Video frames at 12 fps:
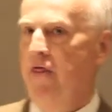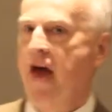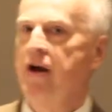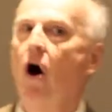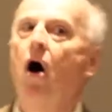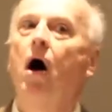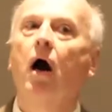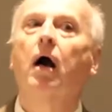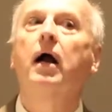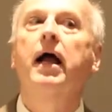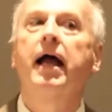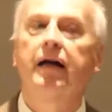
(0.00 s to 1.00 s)
that
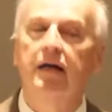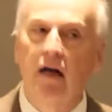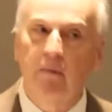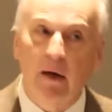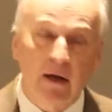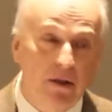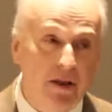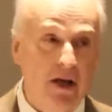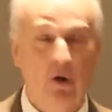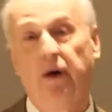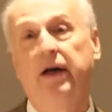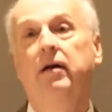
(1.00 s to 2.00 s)
our economic
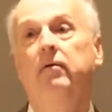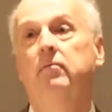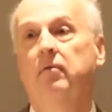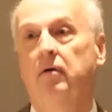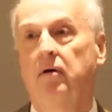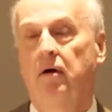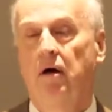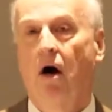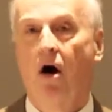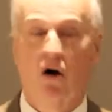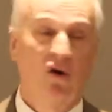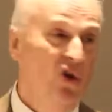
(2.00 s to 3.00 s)
theory,
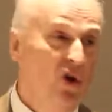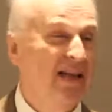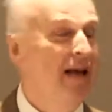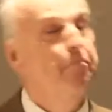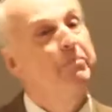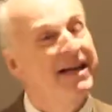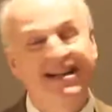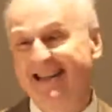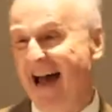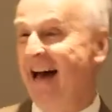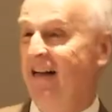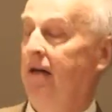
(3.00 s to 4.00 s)
our look at big
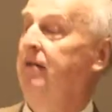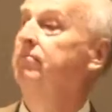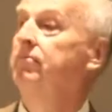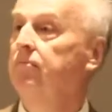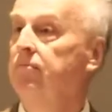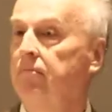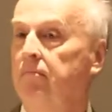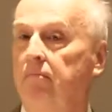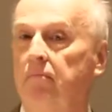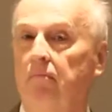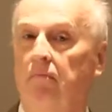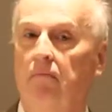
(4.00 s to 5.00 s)
data,
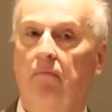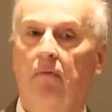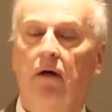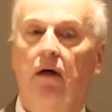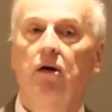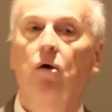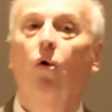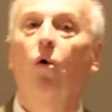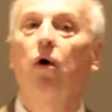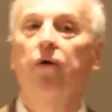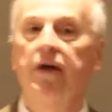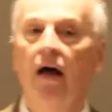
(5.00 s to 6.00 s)
and
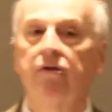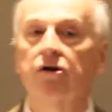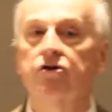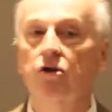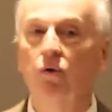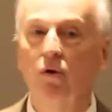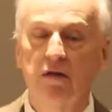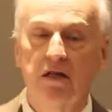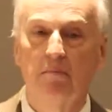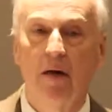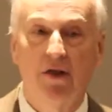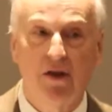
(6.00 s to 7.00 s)
all the other tools
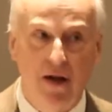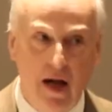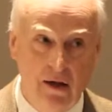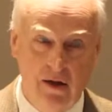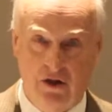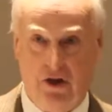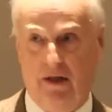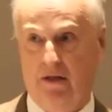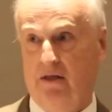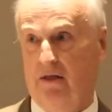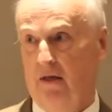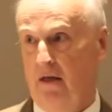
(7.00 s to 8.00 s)
and
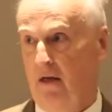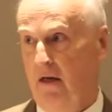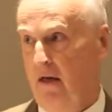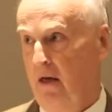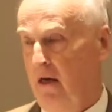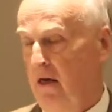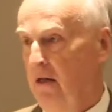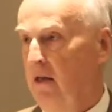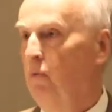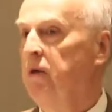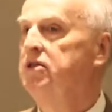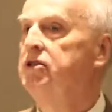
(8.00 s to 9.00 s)
methodologies
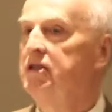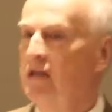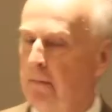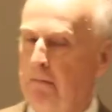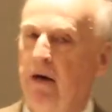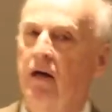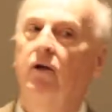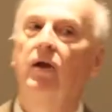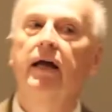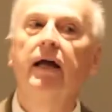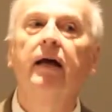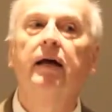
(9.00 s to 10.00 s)
that we
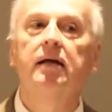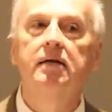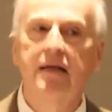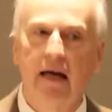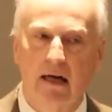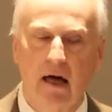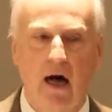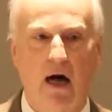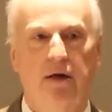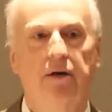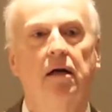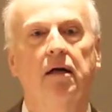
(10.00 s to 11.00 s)
typically take
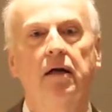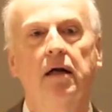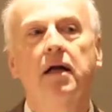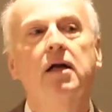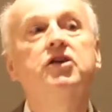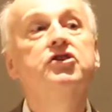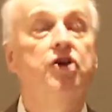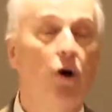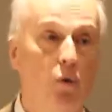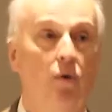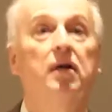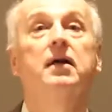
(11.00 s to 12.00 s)
on
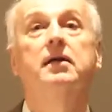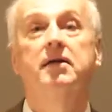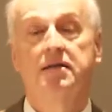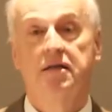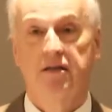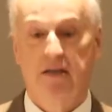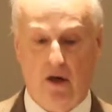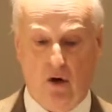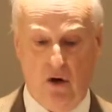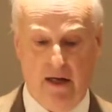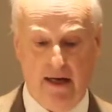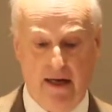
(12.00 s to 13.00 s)
don't
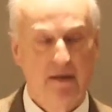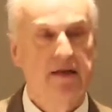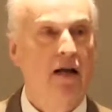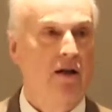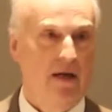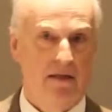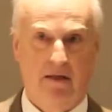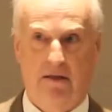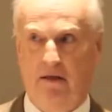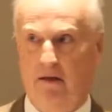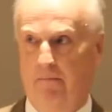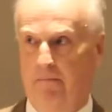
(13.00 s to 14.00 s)
necessarily tell us.